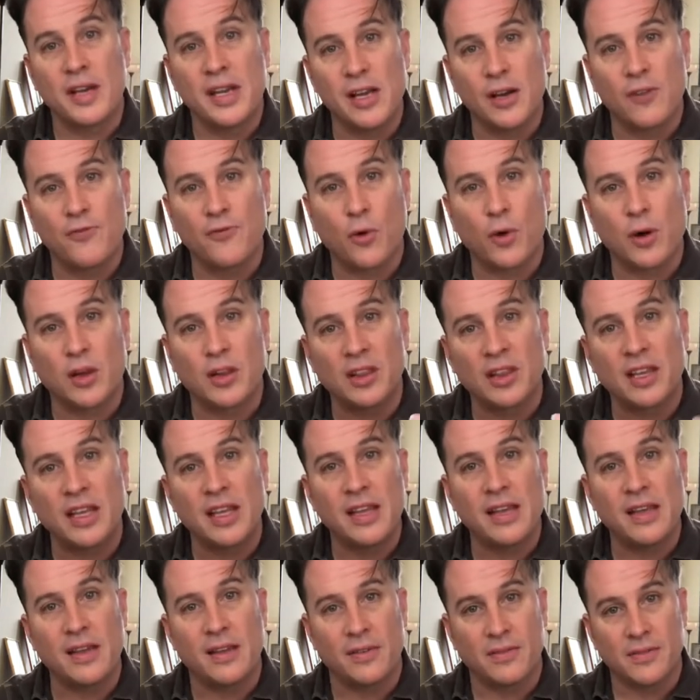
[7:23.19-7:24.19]
here for,
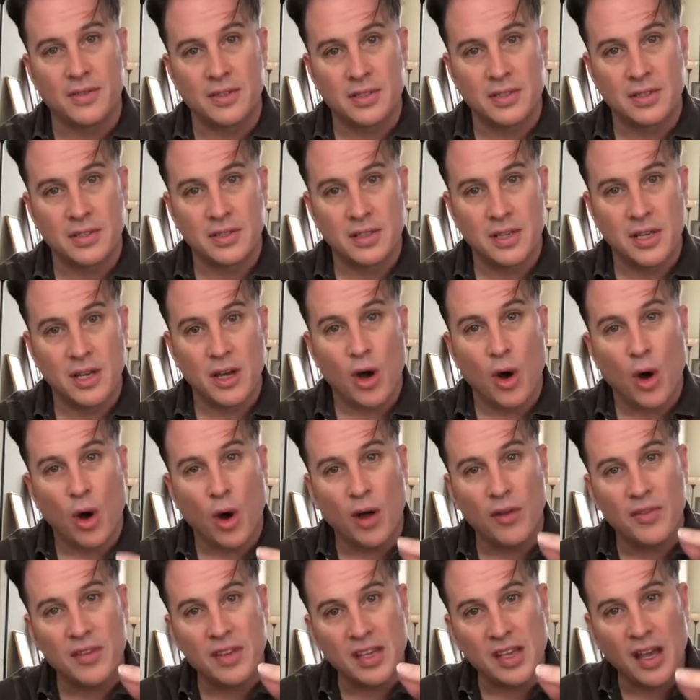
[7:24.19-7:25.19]
lives
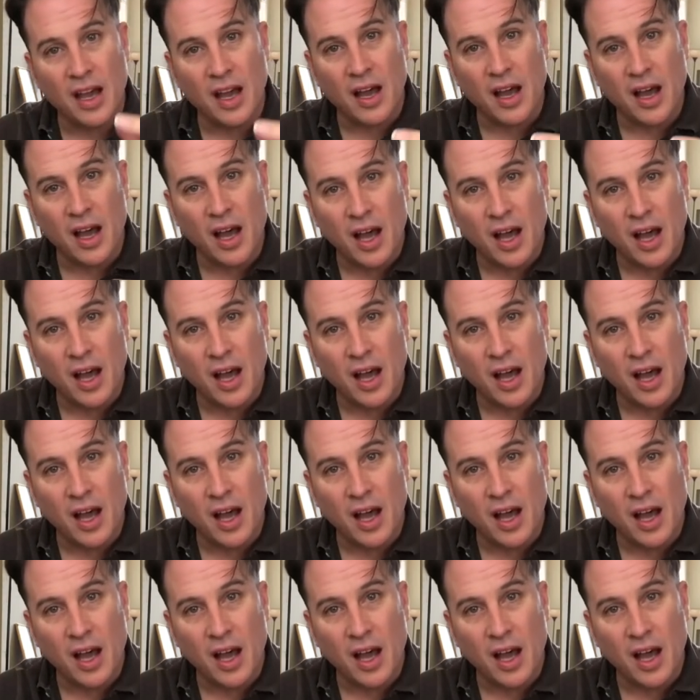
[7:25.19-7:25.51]
on the